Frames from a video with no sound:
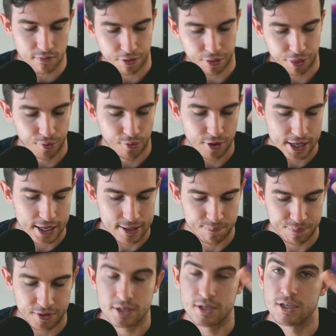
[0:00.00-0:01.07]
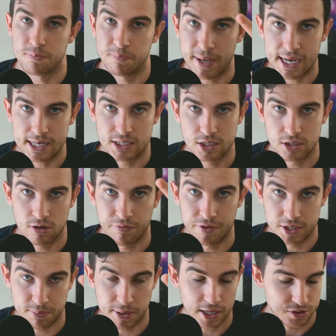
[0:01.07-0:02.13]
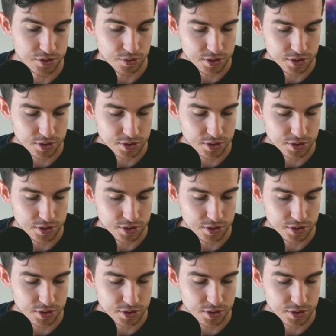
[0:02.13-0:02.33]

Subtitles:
three pieces of this puzzle.